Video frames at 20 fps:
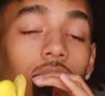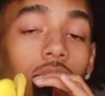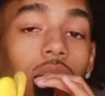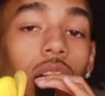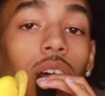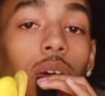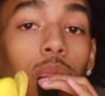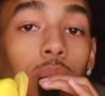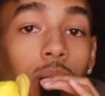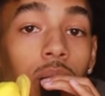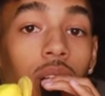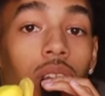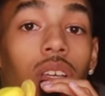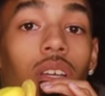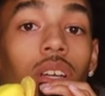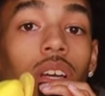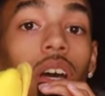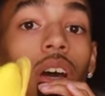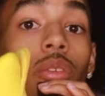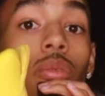help me
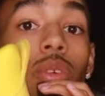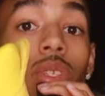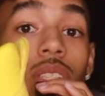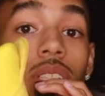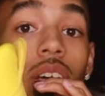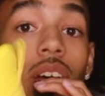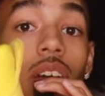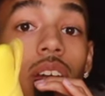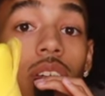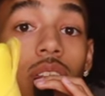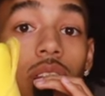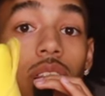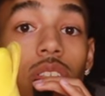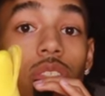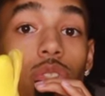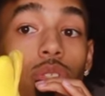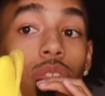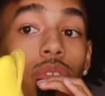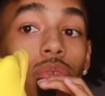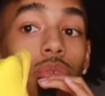unretire um, the
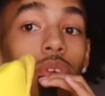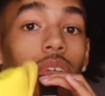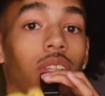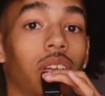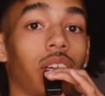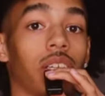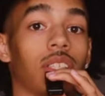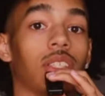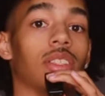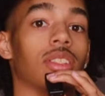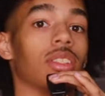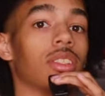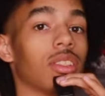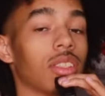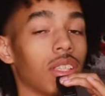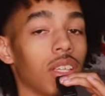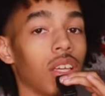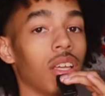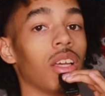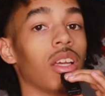Jordan 4 Lightning,
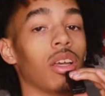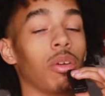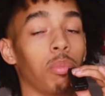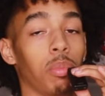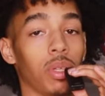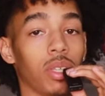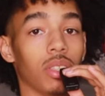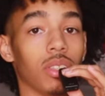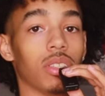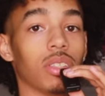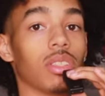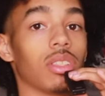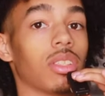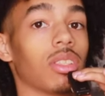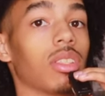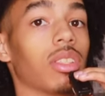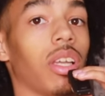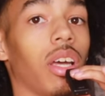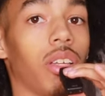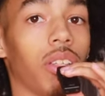please.
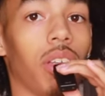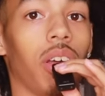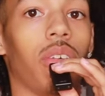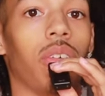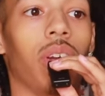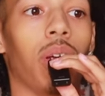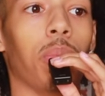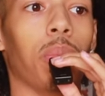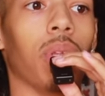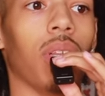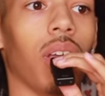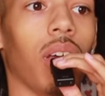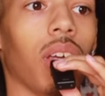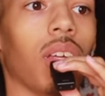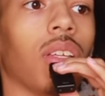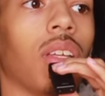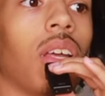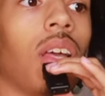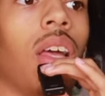That that would help a lot.